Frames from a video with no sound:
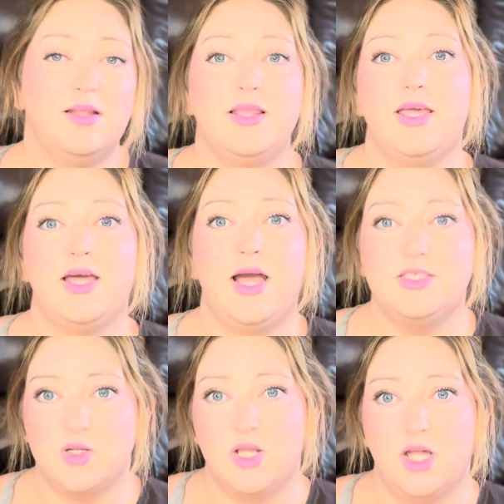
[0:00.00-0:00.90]
like I
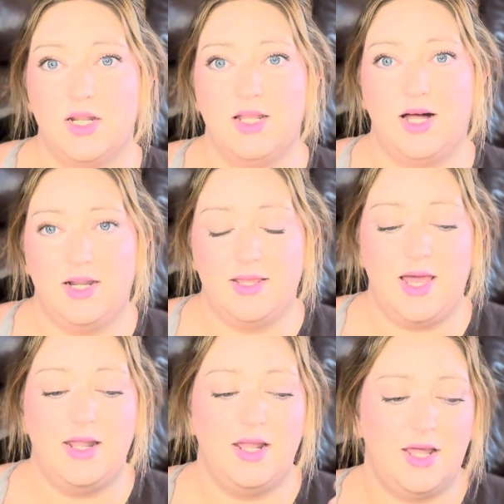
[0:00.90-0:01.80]
took a lot, a lot of
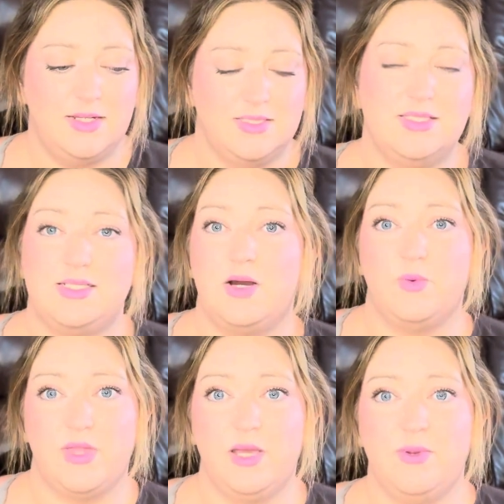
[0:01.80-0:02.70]
that and I did sit down
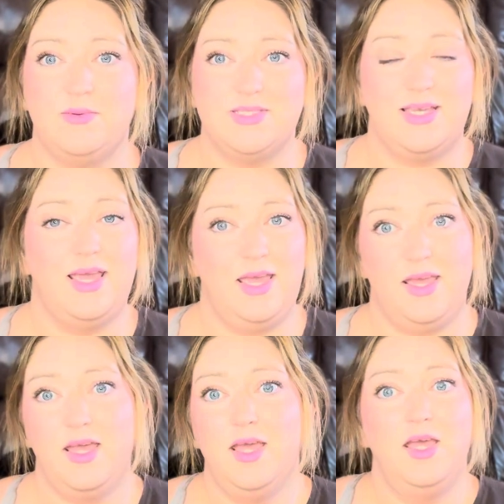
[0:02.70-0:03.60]
with him and I was like,
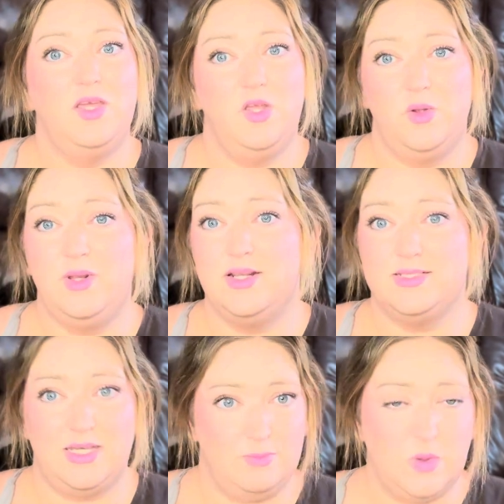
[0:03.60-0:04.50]
hey, you need to
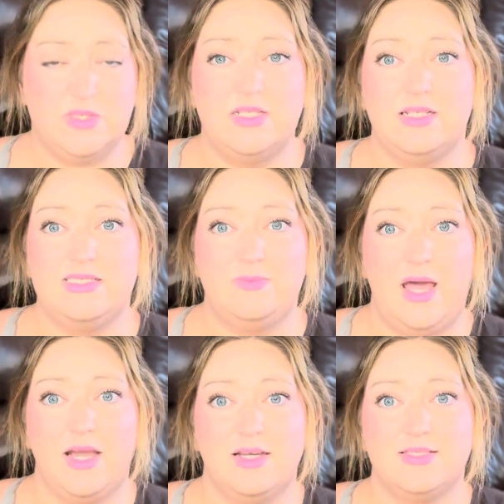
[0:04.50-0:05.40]
take most of this
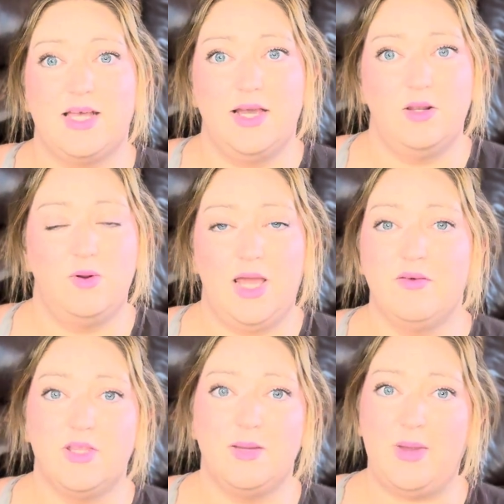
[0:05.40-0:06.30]
back because I don't
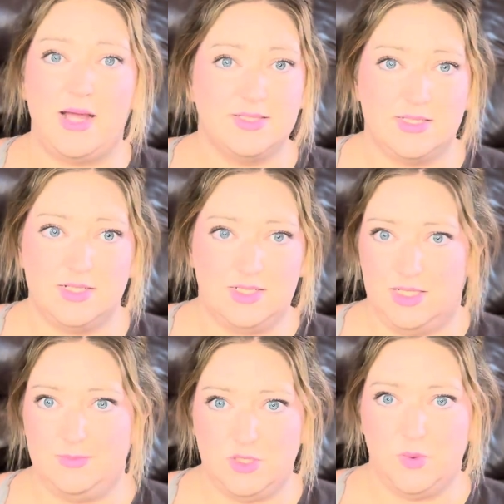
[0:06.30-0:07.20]
have the capacity to
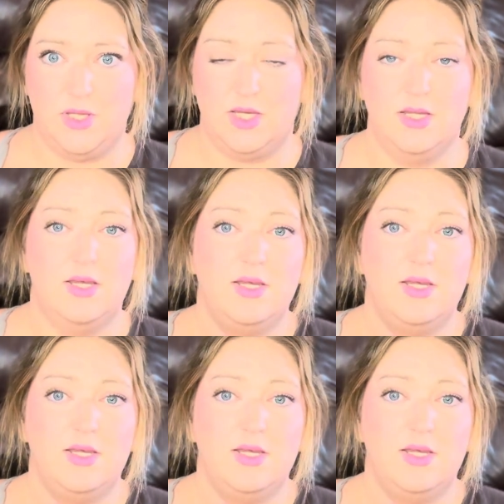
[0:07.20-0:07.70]
keep doing it.